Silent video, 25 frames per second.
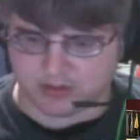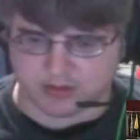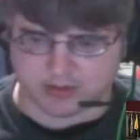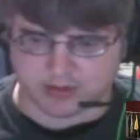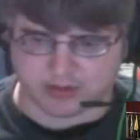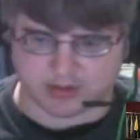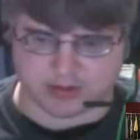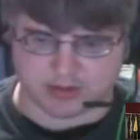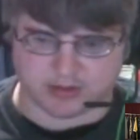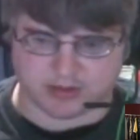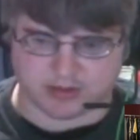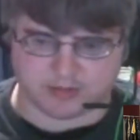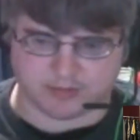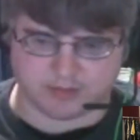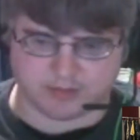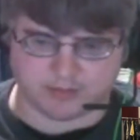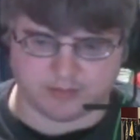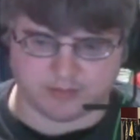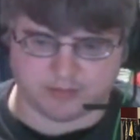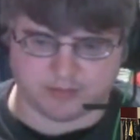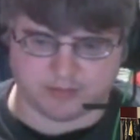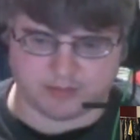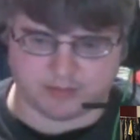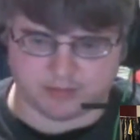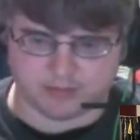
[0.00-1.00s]
Um,
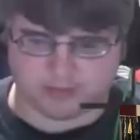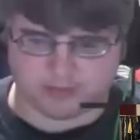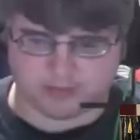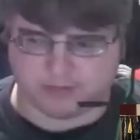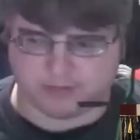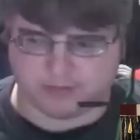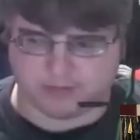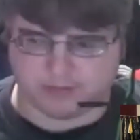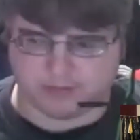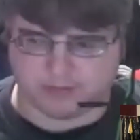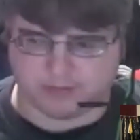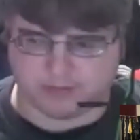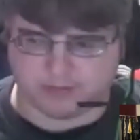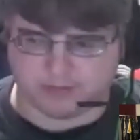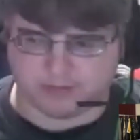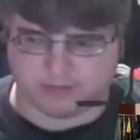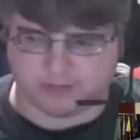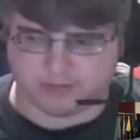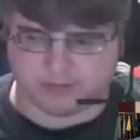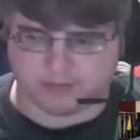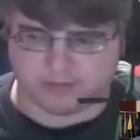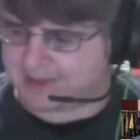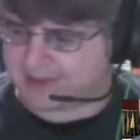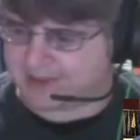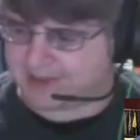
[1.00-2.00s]
would
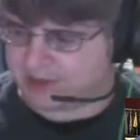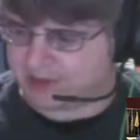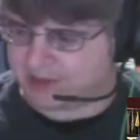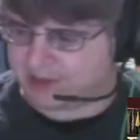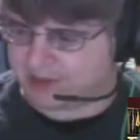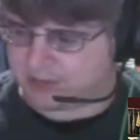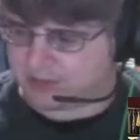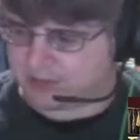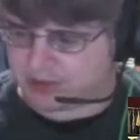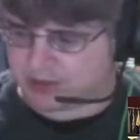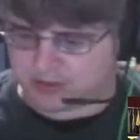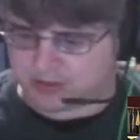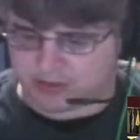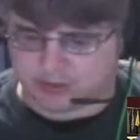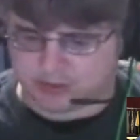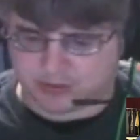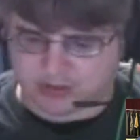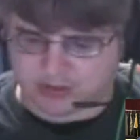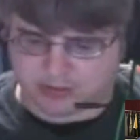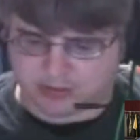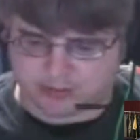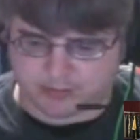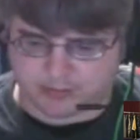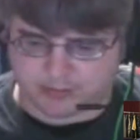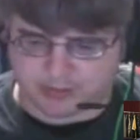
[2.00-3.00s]
be a SATA M dot
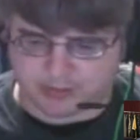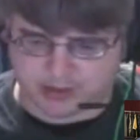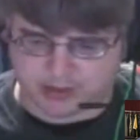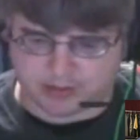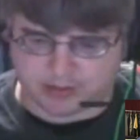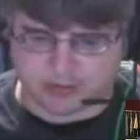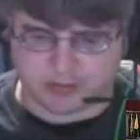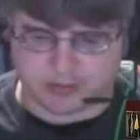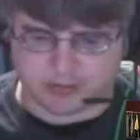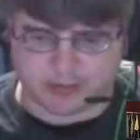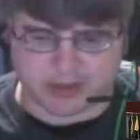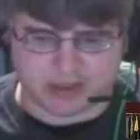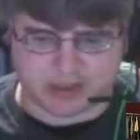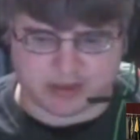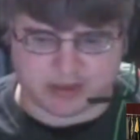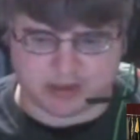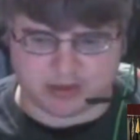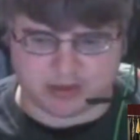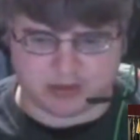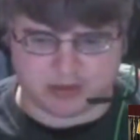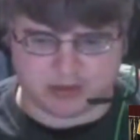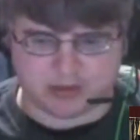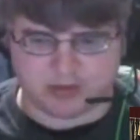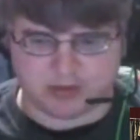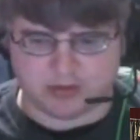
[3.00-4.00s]
two, I, I'd
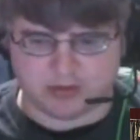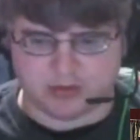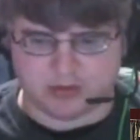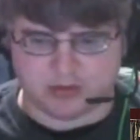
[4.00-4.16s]
imagine.